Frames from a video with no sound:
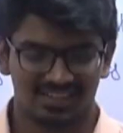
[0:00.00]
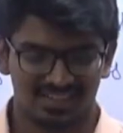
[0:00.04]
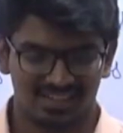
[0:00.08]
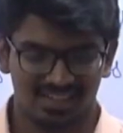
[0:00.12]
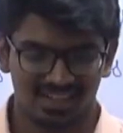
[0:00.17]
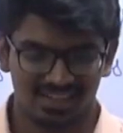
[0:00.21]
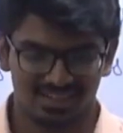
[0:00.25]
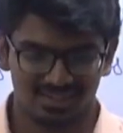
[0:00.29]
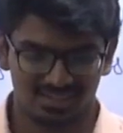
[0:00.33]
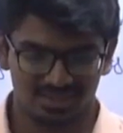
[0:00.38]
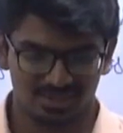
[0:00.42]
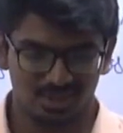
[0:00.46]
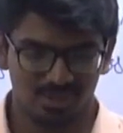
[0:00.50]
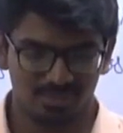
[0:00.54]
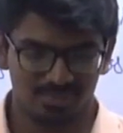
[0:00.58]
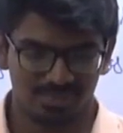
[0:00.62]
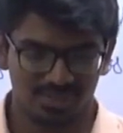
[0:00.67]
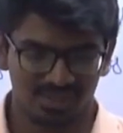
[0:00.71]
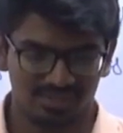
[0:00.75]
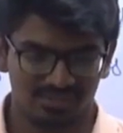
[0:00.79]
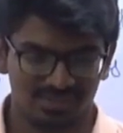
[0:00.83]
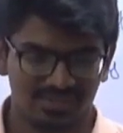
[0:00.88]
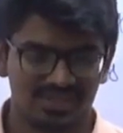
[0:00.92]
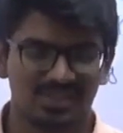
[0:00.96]
next
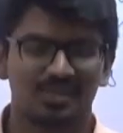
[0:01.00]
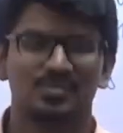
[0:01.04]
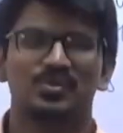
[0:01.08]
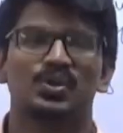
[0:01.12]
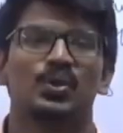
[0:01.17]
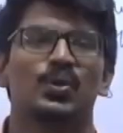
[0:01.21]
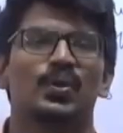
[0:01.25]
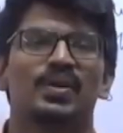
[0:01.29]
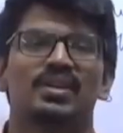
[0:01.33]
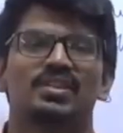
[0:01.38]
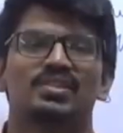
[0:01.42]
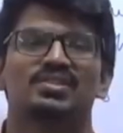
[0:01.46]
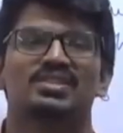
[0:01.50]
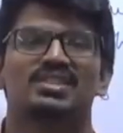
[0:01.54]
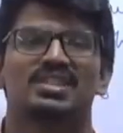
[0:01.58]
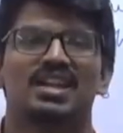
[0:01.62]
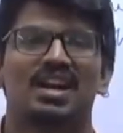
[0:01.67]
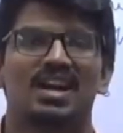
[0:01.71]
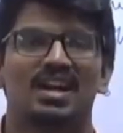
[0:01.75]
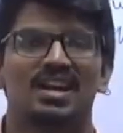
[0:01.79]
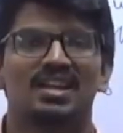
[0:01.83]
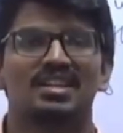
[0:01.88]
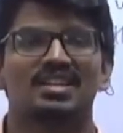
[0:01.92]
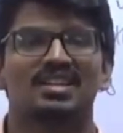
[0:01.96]
topic which I am going to
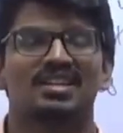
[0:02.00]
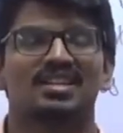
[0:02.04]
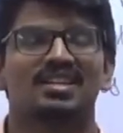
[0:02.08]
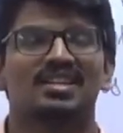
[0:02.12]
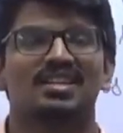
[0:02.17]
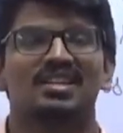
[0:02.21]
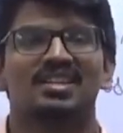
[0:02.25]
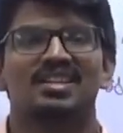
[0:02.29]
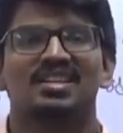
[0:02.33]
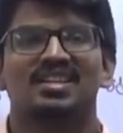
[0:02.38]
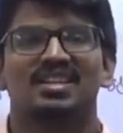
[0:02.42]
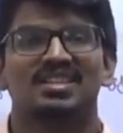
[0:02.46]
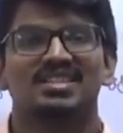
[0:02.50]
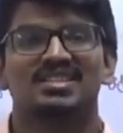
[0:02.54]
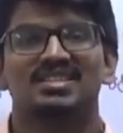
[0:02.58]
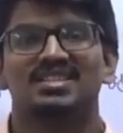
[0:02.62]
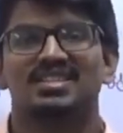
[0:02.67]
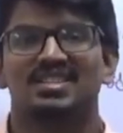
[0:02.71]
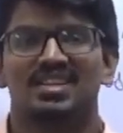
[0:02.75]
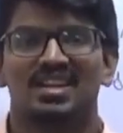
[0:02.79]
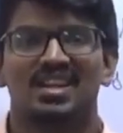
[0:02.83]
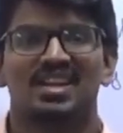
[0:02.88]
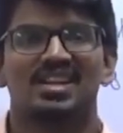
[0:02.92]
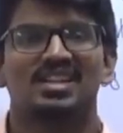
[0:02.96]
start is
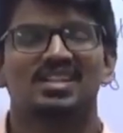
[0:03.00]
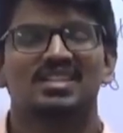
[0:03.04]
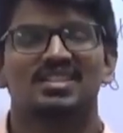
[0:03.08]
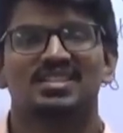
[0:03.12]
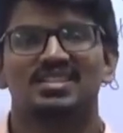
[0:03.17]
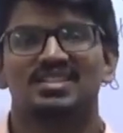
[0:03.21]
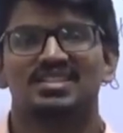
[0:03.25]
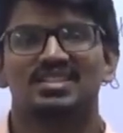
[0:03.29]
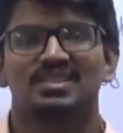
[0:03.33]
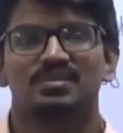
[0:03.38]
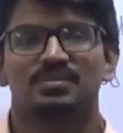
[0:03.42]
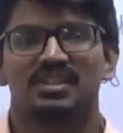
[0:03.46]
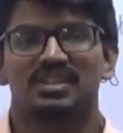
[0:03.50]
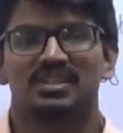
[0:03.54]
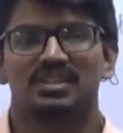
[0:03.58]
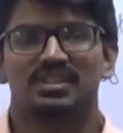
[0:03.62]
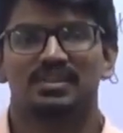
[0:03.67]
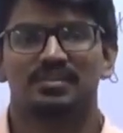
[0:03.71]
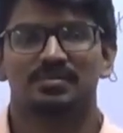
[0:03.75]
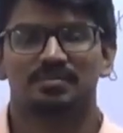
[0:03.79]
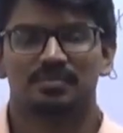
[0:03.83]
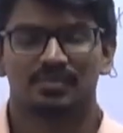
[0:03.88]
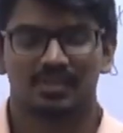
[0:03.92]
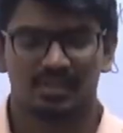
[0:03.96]
strain energy method.
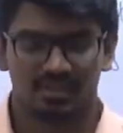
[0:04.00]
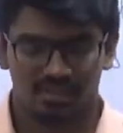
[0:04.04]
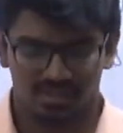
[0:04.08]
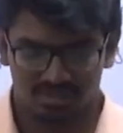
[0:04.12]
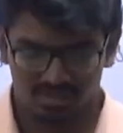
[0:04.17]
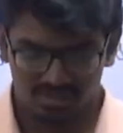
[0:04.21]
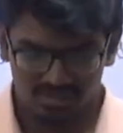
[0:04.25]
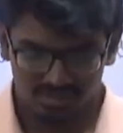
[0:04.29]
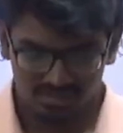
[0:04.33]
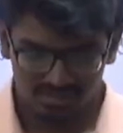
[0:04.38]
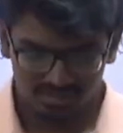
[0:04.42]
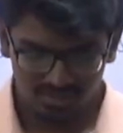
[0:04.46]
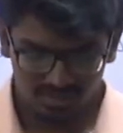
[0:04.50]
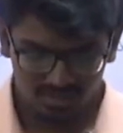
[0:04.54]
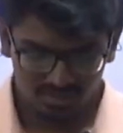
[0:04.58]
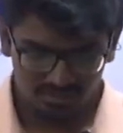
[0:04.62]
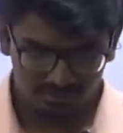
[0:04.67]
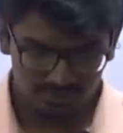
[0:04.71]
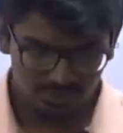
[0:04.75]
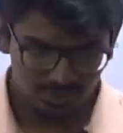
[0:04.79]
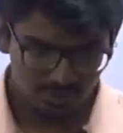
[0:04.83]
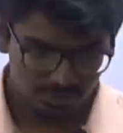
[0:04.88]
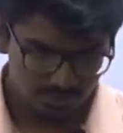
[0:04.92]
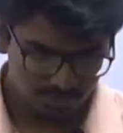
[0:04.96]
See,
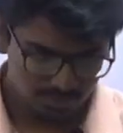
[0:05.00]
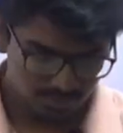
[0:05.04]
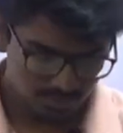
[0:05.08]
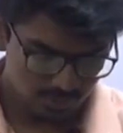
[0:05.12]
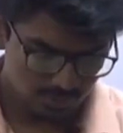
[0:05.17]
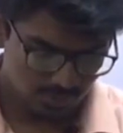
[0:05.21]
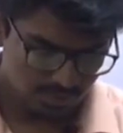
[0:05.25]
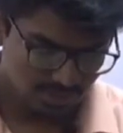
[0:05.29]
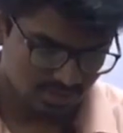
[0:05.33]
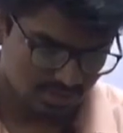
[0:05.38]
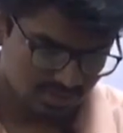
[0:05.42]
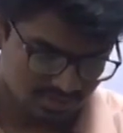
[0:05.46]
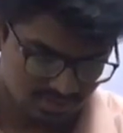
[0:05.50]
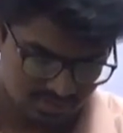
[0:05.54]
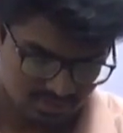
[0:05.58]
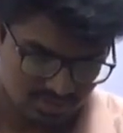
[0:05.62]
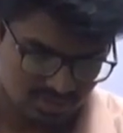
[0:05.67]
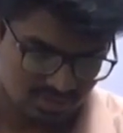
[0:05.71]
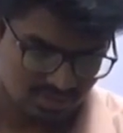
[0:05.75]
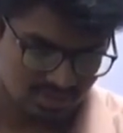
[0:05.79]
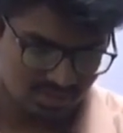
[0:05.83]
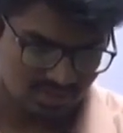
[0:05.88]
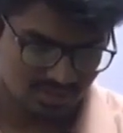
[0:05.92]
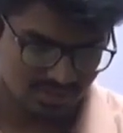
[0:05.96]
if you
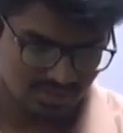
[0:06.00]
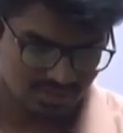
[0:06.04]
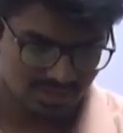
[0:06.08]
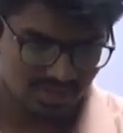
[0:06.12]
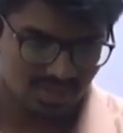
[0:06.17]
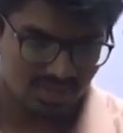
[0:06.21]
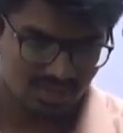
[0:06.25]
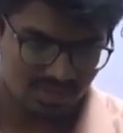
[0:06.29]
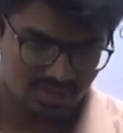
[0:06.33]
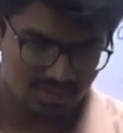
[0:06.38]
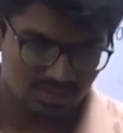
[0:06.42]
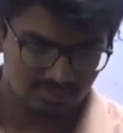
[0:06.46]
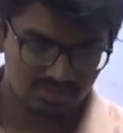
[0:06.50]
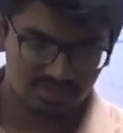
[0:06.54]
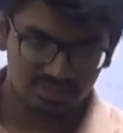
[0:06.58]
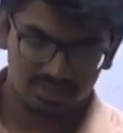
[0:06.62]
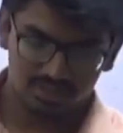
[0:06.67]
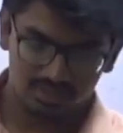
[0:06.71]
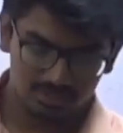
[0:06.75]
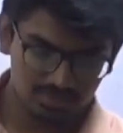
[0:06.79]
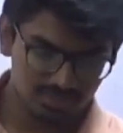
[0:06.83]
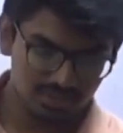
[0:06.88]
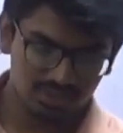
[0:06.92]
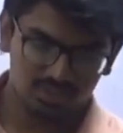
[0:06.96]
see gate, with
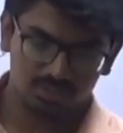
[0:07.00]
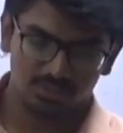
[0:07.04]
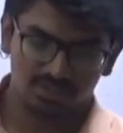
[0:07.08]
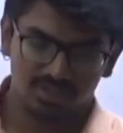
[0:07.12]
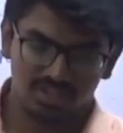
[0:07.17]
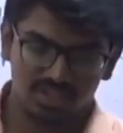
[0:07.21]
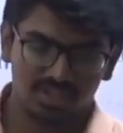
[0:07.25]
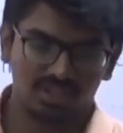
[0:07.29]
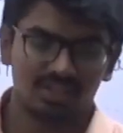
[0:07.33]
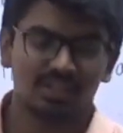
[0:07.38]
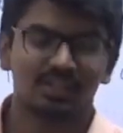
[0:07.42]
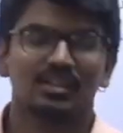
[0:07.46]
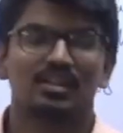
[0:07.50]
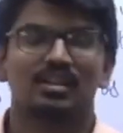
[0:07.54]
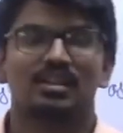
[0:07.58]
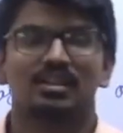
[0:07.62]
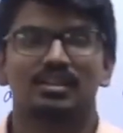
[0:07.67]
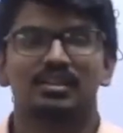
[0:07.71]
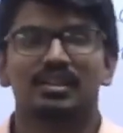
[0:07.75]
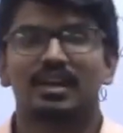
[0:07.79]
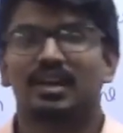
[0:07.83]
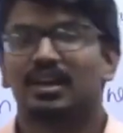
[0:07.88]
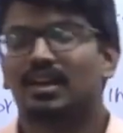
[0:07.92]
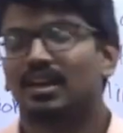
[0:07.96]
respect to gate,
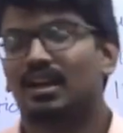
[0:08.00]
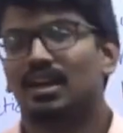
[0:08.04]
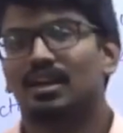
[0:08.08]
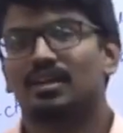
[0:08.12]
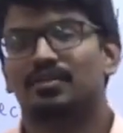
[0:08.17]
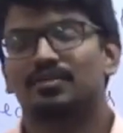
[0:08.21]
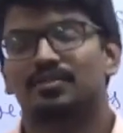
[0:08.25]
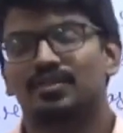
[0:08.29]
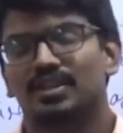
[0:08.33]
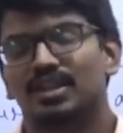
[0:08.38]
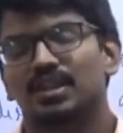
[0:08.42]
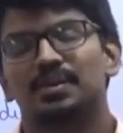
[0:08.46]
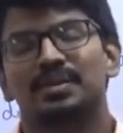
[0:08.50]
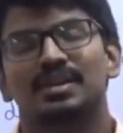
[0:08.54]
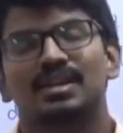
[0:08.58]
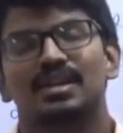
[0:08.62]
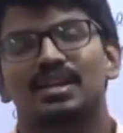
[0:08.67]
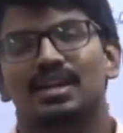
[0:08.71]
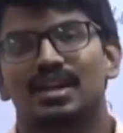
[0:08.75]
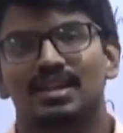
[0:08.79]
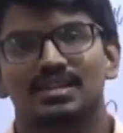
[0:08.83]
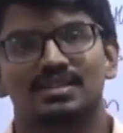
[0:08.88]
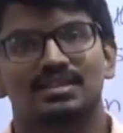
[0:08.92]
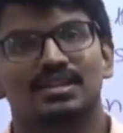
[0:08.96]
they are
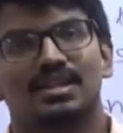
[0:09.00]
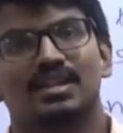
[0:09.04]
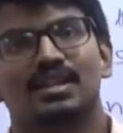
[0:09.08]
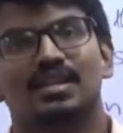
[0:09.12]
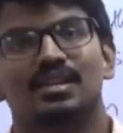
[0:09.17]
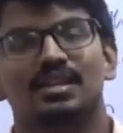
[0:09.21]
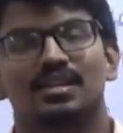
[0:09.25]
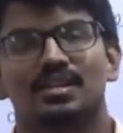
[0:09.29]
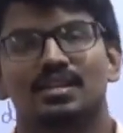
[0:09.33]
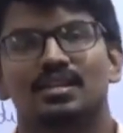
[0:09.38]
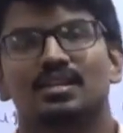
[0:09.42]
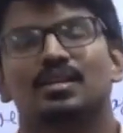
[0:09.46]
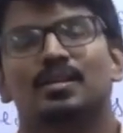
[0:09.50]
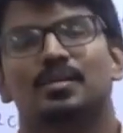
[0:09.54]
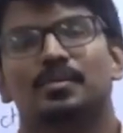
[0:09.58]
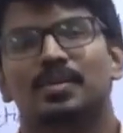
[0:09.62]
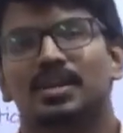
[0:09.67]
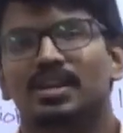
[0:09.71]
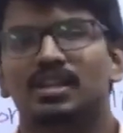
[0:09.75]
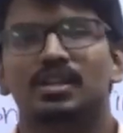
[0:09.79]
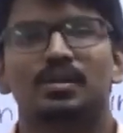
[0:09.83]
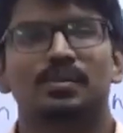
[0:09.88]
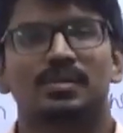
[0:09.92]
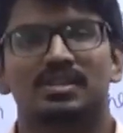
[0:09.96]
frequently asking
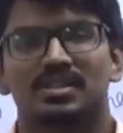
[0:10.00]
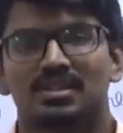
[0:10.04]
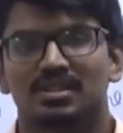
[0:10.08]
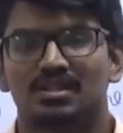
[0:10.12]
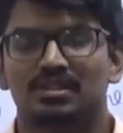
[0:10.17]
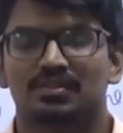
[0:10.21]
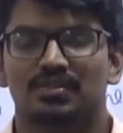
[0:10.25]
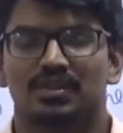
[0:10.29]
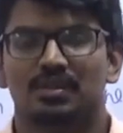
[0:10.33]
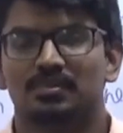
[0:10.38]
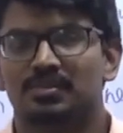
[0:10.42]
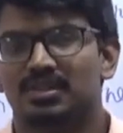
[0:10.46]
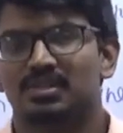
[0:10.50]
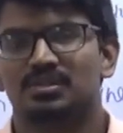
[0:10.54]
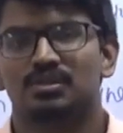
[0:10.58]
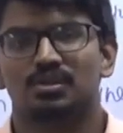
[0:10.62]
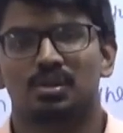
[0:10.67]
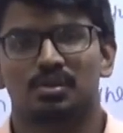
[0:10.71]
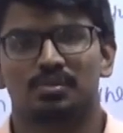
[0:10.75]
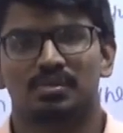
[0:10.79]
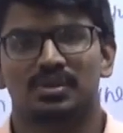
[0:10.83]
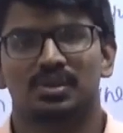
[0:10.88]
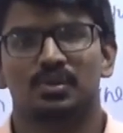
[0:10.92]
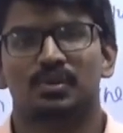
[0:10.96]
many questions from this
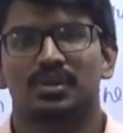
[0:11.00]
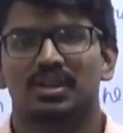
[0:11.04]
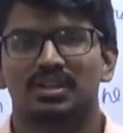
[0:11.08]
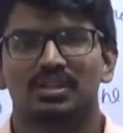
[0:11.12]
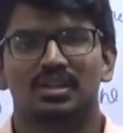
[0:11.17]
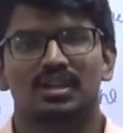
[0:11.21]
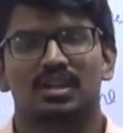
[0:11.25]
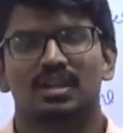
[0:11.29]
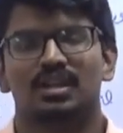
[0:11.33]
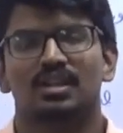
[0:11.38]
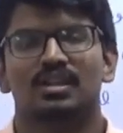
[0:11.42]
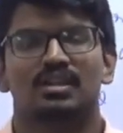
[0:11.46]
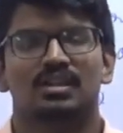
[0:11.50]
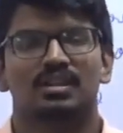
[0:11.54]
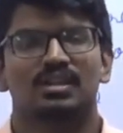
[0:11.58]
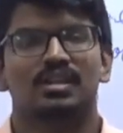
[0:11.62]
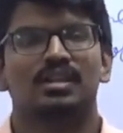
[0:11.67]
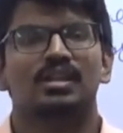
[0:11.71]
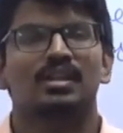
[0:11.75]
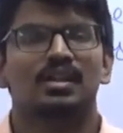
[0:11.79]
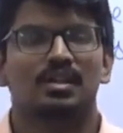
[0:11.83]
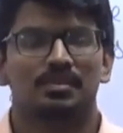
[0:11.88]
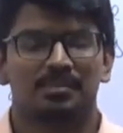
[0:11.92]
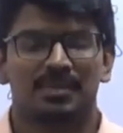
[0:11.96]
topic. Okay, there are
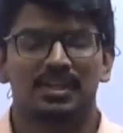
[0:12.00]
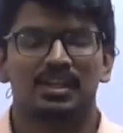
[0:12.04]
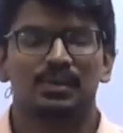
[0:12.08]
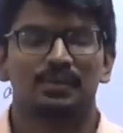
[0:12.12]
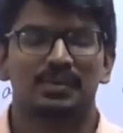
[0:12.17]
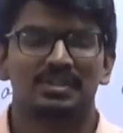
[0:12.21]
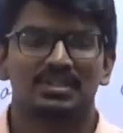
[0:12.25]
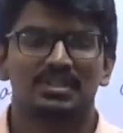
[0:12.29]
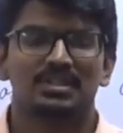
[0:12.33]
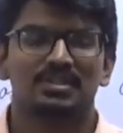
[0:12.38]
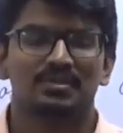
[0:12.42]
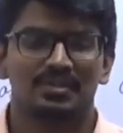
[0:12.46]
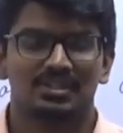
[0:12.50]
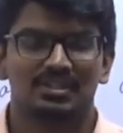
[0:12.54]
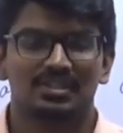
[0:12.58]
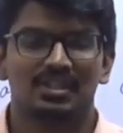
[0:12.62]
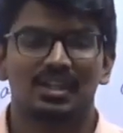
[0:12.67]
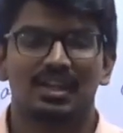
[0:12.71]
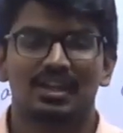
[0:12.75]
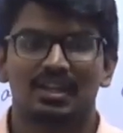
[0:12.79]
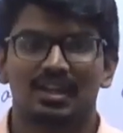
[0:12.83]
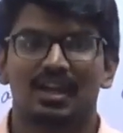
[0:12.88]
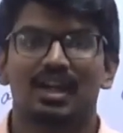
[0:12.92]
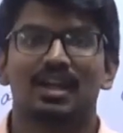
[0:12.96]
many questions which they
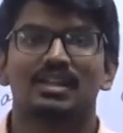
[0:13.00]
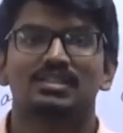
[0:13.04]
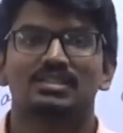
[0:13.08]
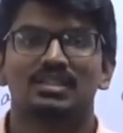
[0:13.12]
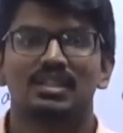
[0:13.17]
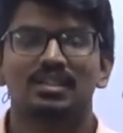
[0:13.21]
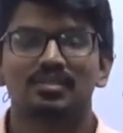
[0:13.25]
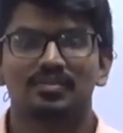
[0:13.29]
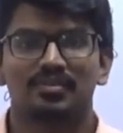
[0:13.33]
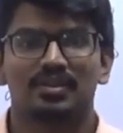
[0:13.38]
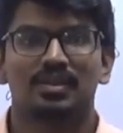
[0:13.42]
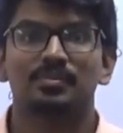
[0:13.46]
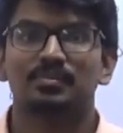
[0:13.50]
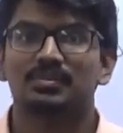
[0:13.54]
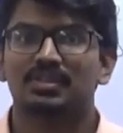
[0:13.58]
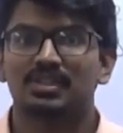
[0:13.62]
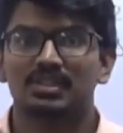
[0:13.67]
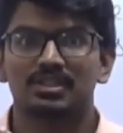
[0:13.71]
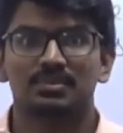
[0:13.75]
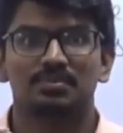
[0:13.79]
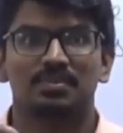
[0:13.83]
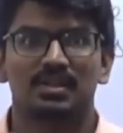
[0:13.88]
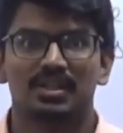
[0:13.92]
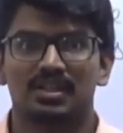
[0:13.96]
are asking from
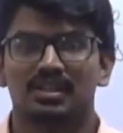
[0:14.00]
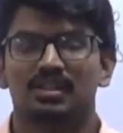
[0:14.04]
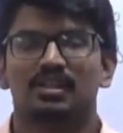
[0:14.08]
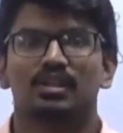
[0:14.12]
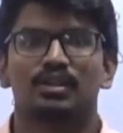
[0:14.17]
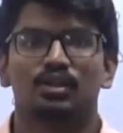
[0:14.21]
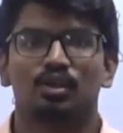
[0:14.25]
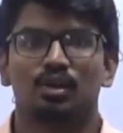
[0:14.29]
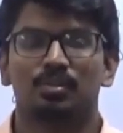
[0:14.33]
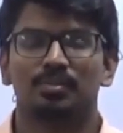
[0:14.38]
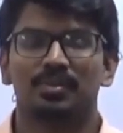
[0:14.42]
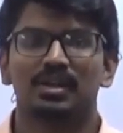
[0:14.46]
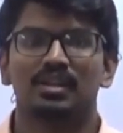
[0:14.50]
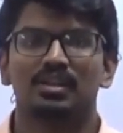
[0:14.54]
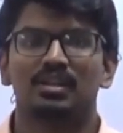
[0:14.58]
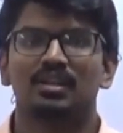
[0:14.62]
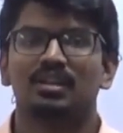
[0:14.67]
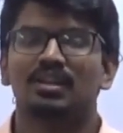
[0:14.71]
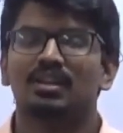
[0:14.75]
this particular topic.